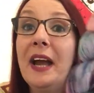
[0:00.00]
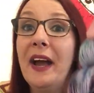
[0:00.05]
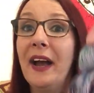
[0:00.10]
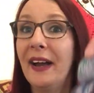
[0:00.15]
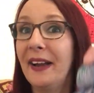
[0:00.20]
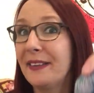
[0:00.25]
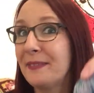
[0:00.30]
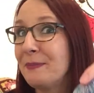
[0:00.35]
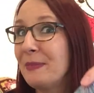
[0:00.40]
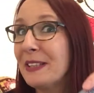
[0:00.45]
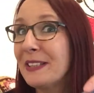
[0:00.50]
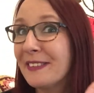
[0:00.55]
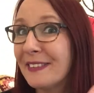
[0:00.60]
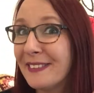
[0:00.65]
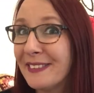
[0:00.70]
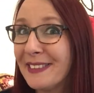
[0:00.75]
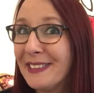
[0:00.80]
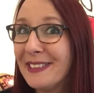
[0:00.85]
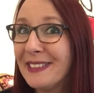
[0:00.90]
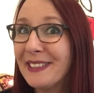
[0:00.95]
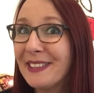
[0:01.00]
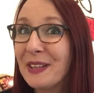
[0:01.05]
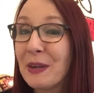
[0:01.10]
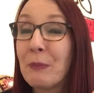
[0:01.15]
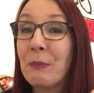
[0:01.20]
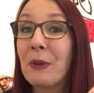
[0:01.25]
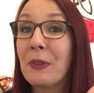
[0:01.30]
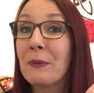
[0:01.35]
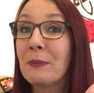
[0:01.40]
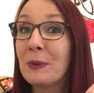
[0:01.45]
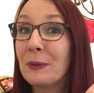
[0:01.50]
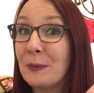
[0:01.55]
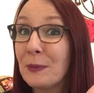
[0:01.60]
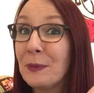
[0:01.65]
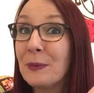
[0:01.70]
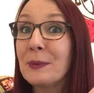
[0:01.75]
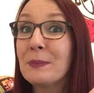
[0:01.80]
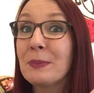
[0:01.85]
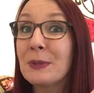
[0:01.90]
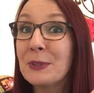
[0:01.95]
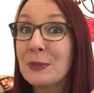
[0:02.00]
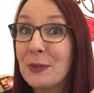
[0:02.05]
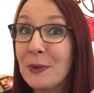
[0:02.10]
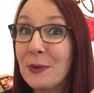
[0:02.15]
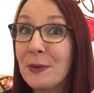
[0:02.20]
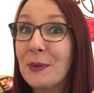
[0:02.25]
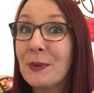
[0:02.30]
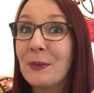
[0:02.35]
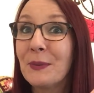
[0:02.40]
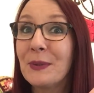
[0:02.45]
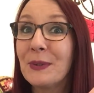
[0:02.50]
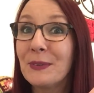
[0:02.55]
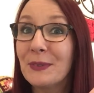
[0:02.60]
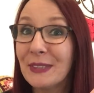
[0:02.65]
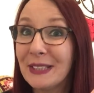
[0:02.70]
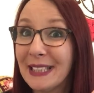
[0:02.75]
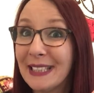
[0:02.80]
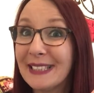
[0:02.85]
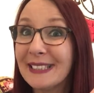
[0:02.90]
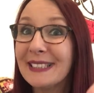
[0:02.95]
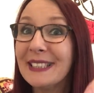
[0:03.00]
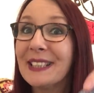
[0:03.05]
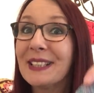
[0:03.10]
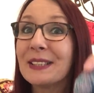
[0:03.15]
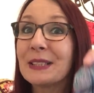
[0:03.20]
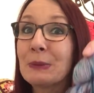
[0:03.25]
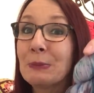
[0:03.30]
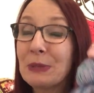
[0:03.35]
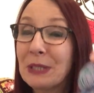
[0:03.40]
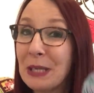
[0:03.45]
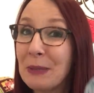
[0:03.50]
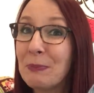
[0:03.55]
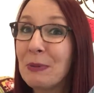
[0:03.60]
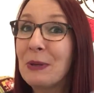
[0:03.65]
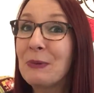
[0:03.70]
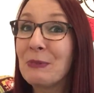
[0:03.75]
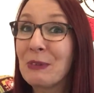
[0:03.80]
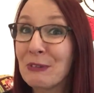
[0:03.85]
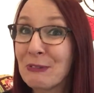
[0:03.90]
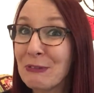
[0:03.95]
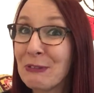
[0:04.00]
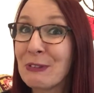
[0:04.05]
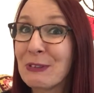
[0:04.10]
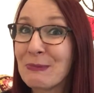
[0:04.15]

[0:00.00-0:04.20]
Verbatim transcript: I made three, but there will only be two going on Etsy because I'm keeping one for